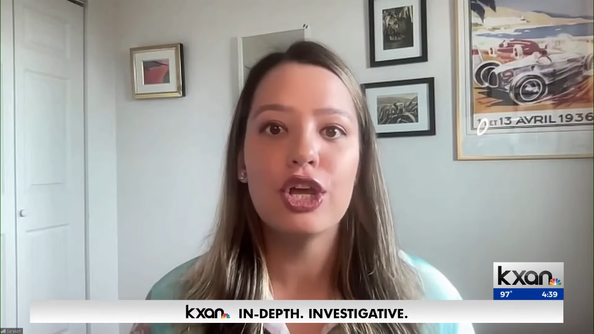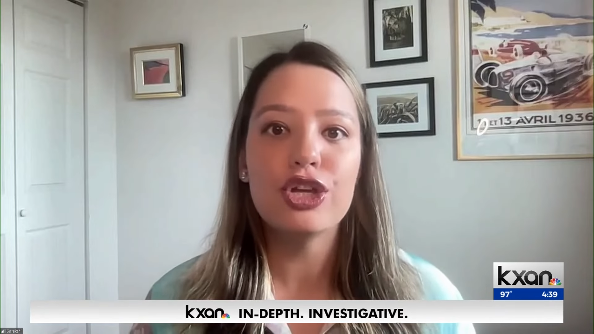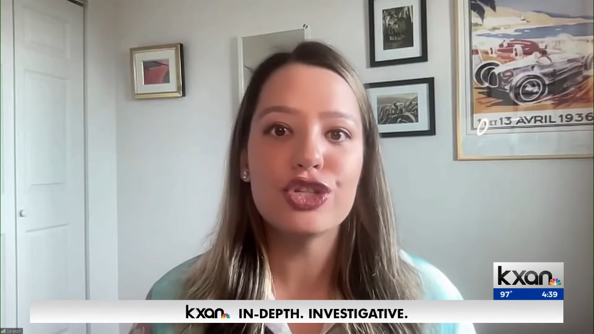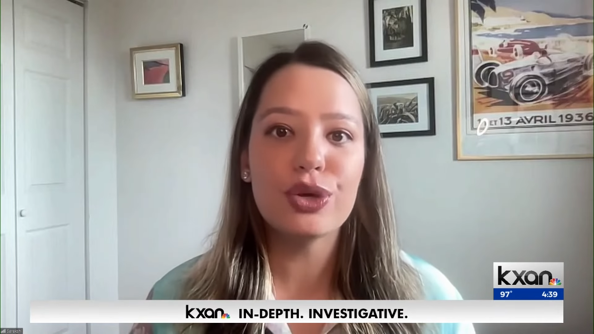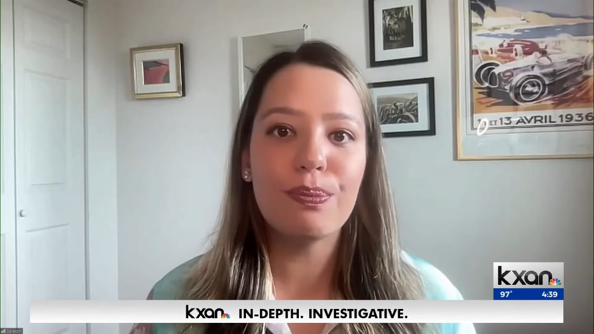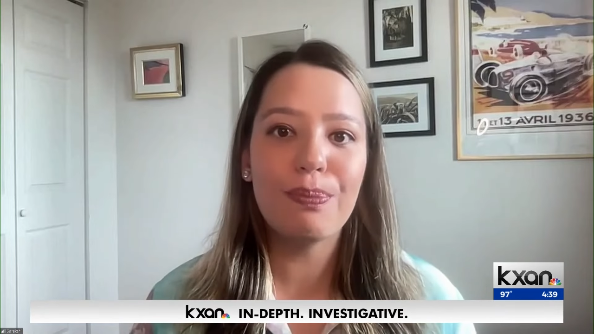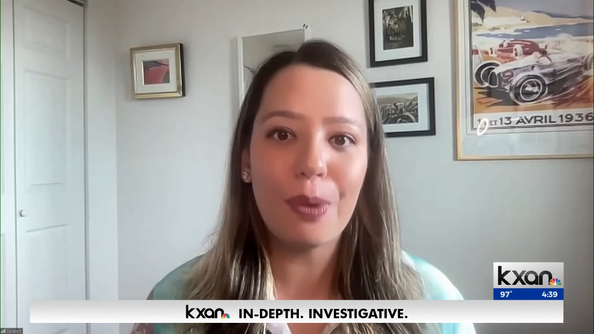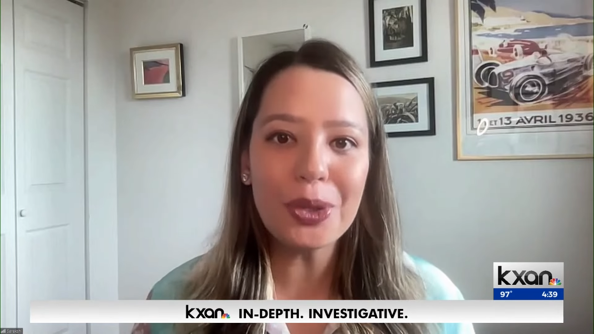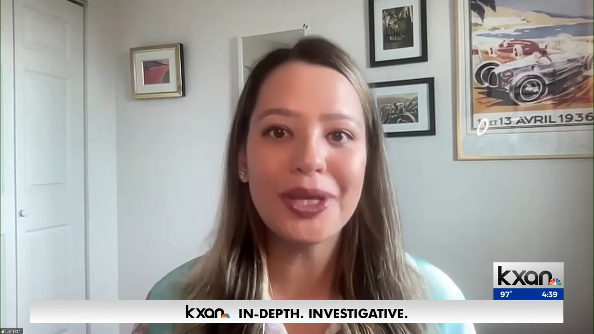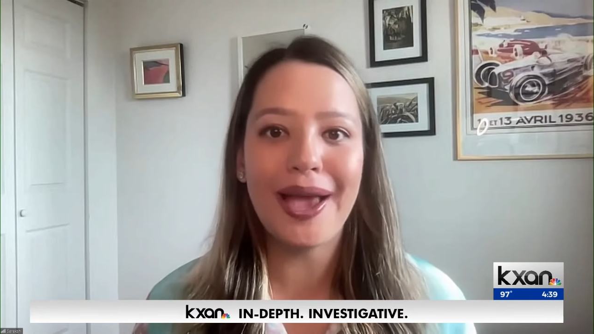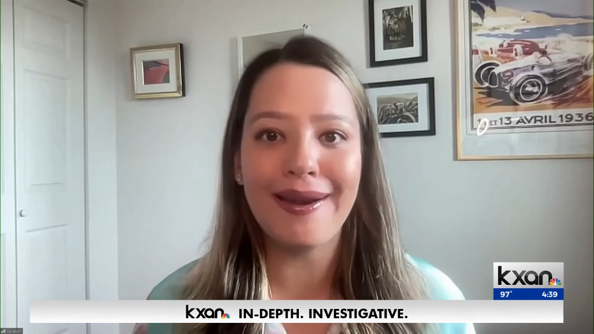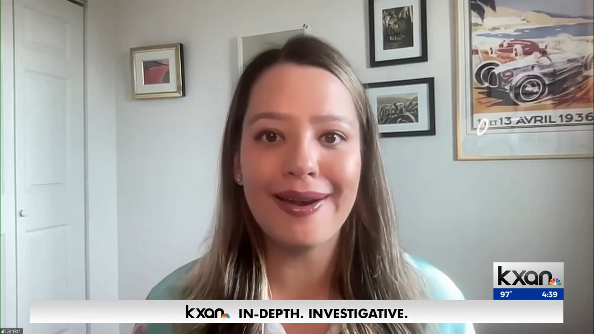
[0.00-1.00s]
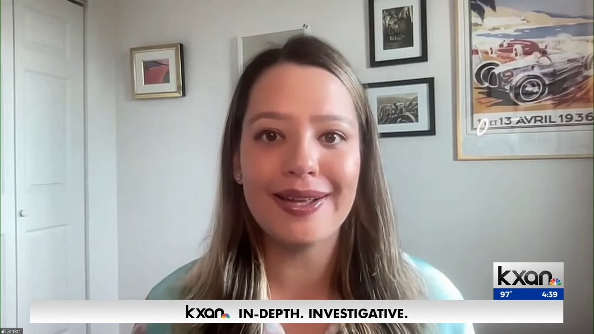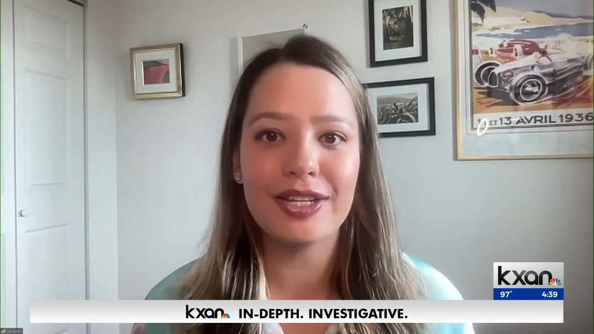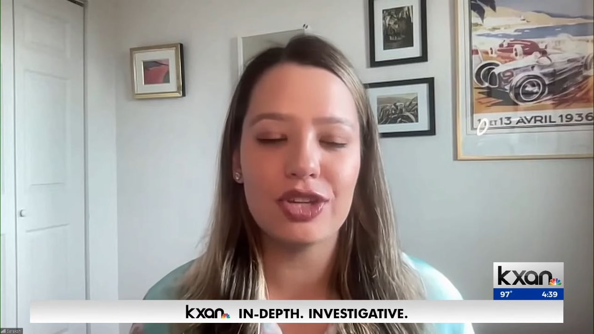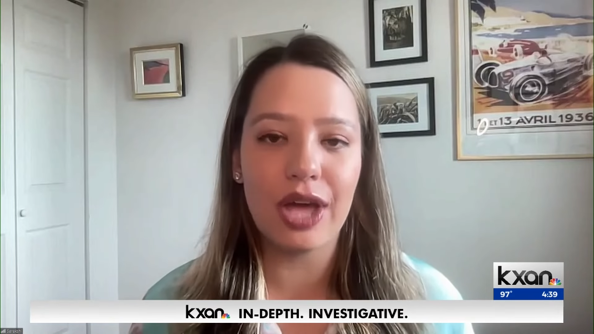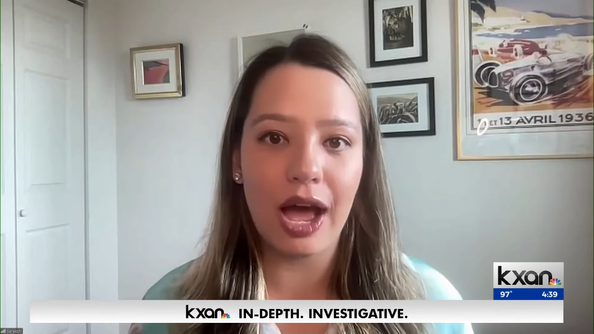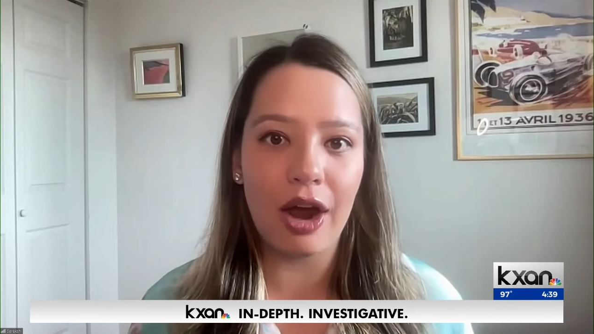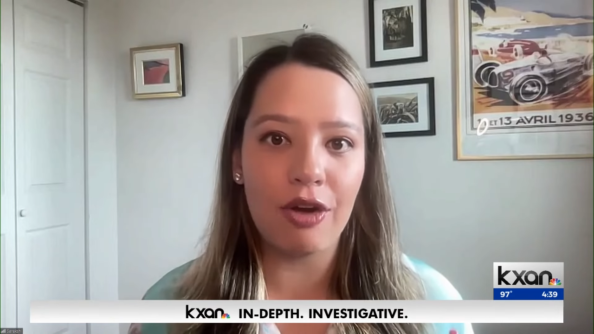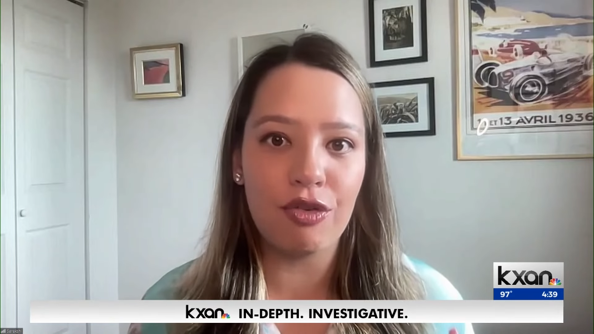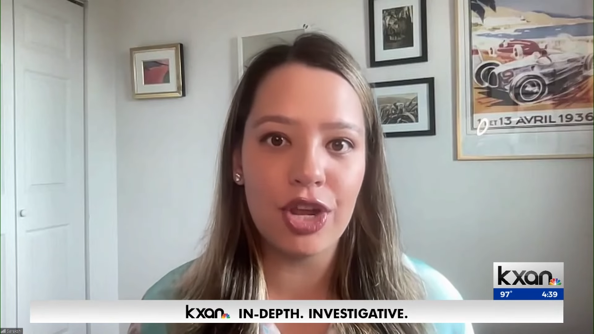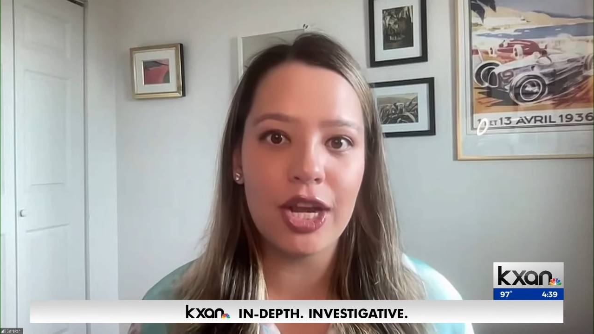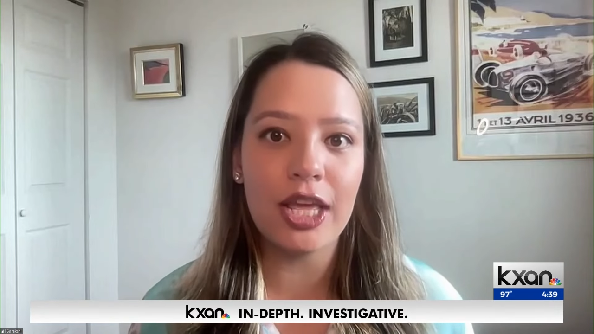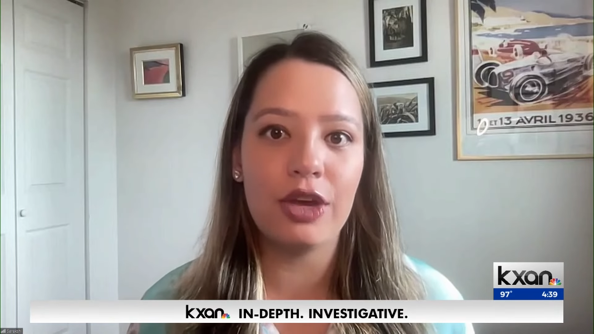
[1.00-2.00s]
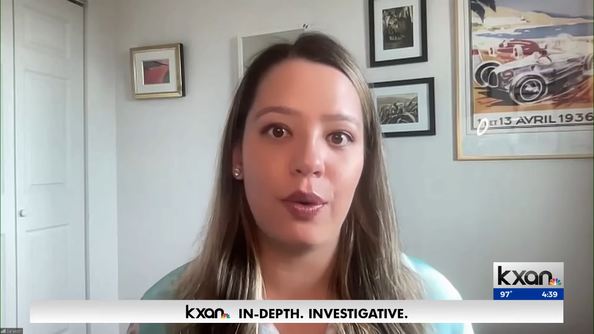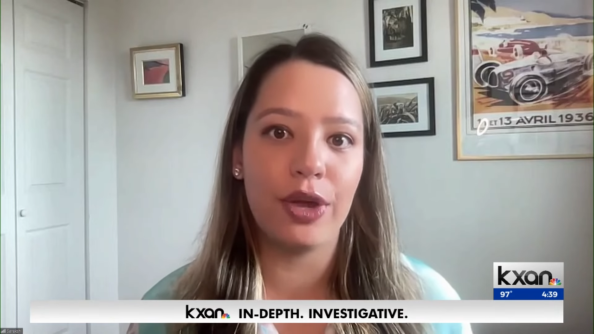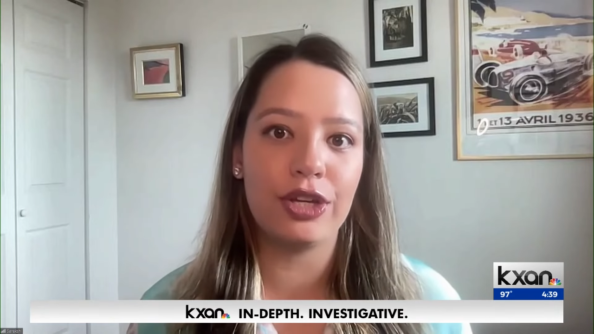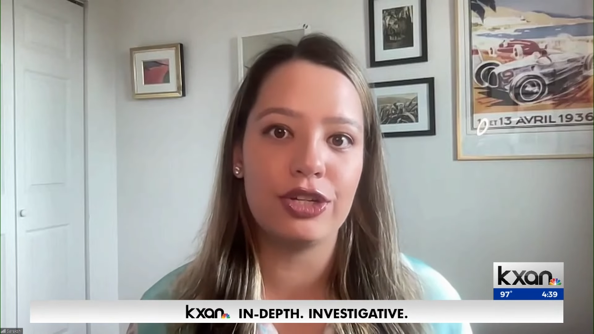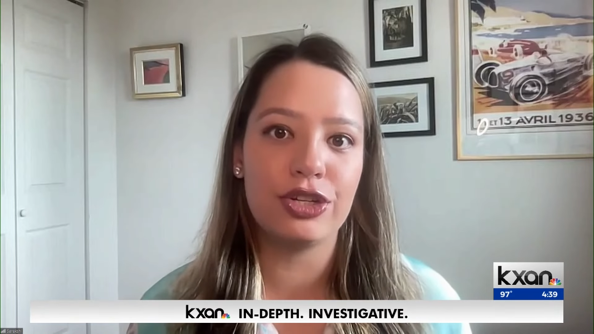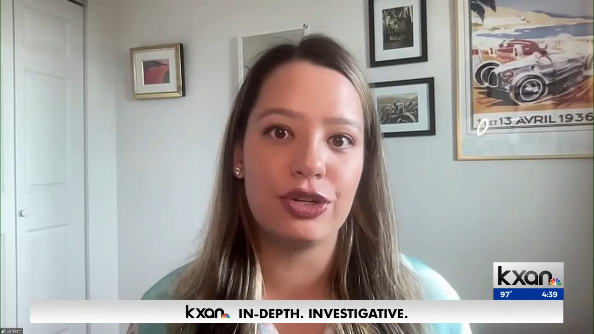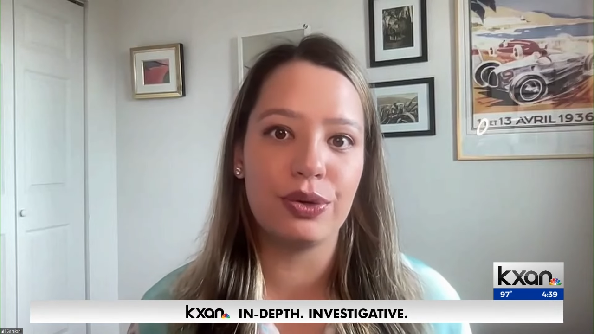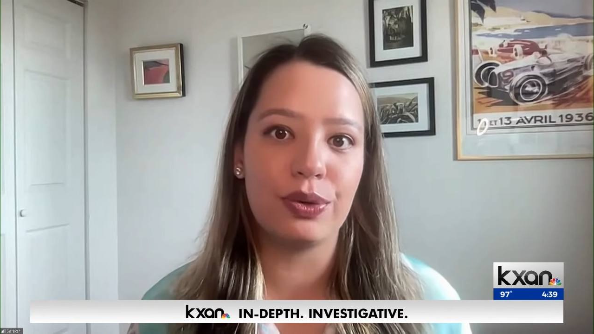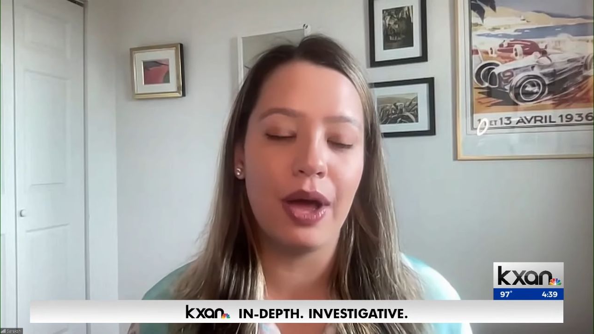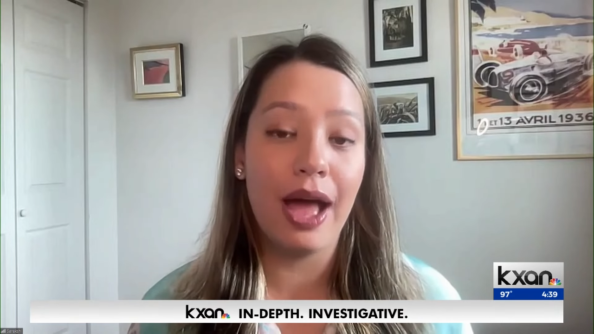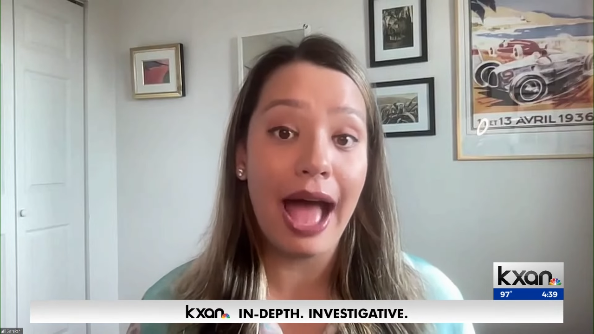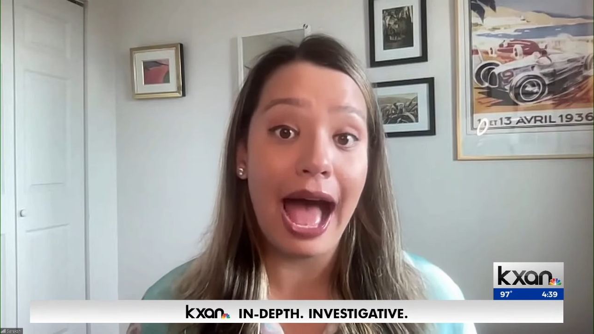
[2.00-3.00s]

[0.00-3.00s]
So both candidates are really going to